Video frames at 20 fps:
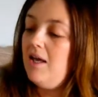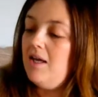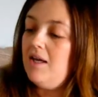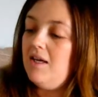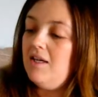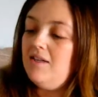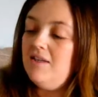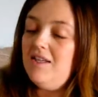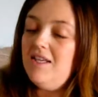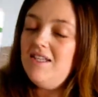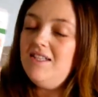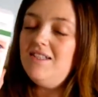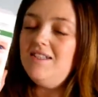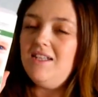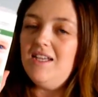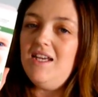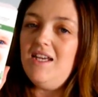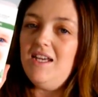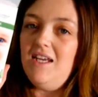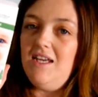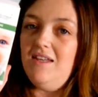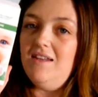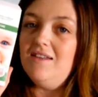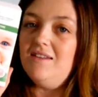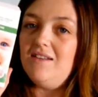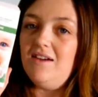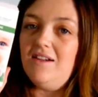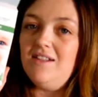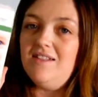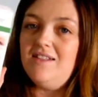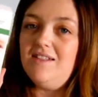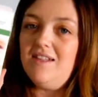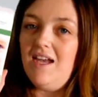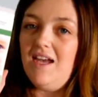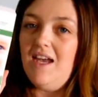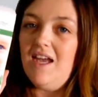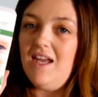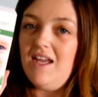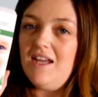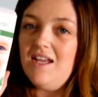And this is, I'd
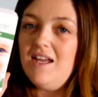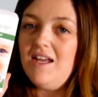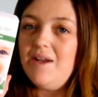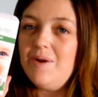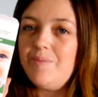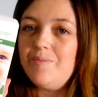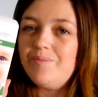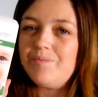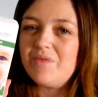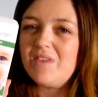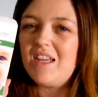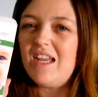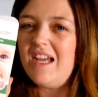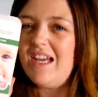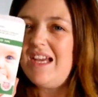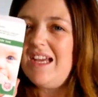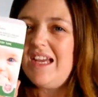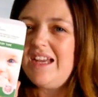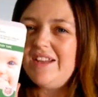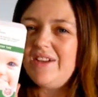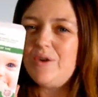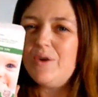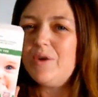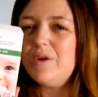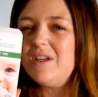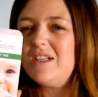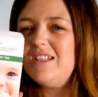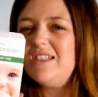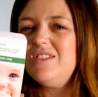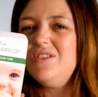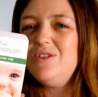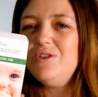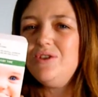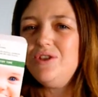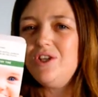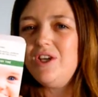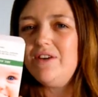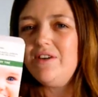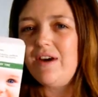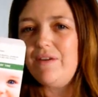say, not
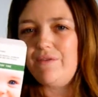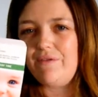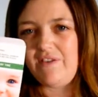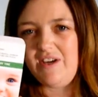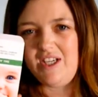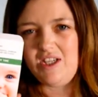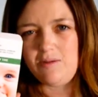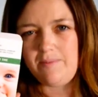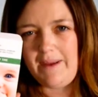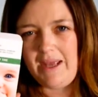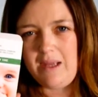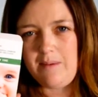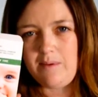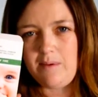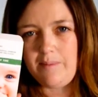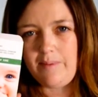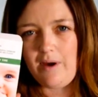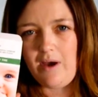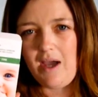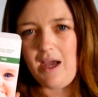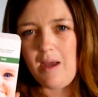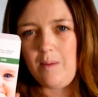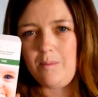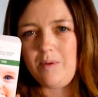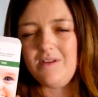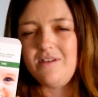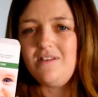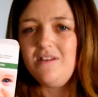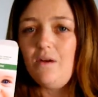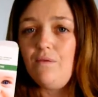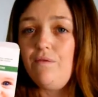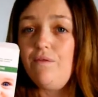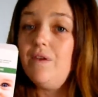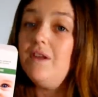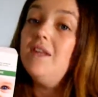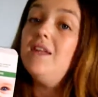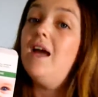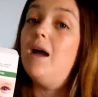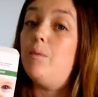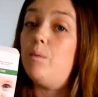your average baby buy, but
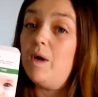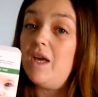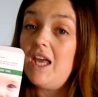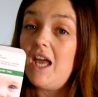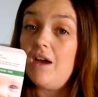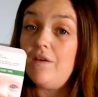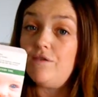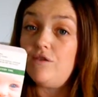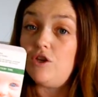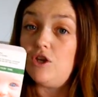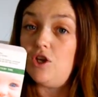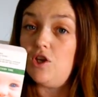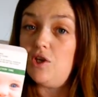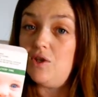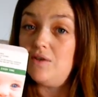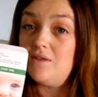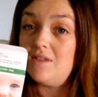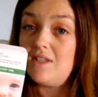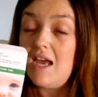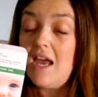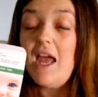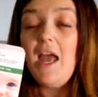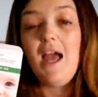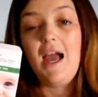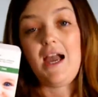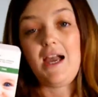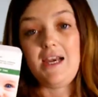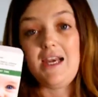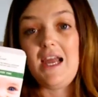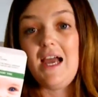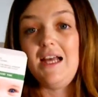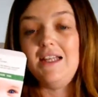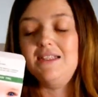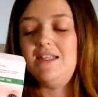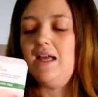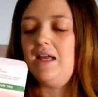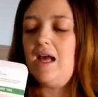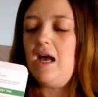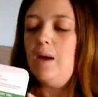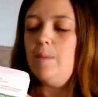something that we have used and it has
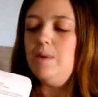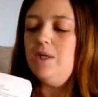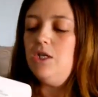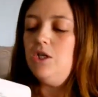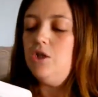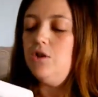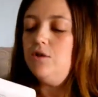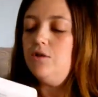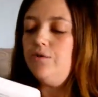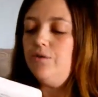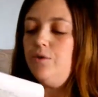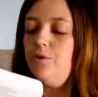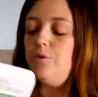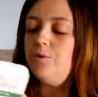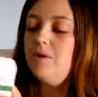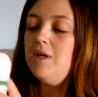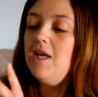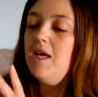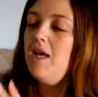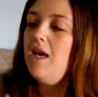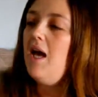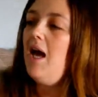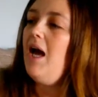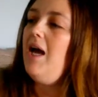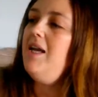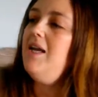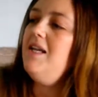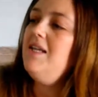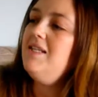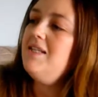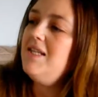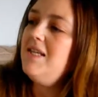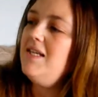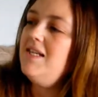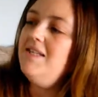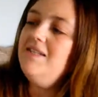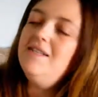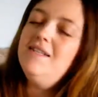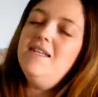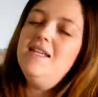come in useful. And it
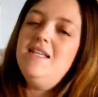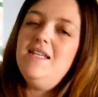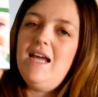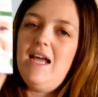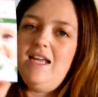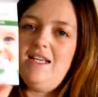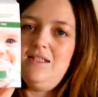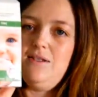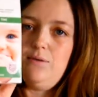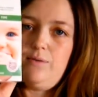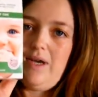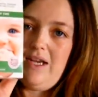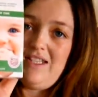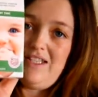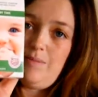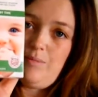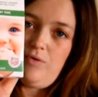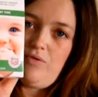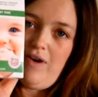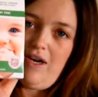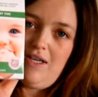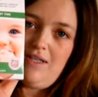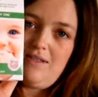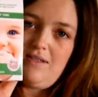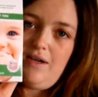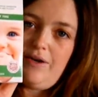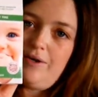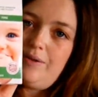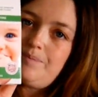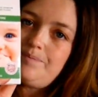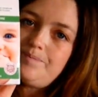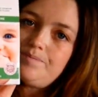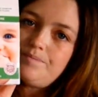is the Nasal Aspirator.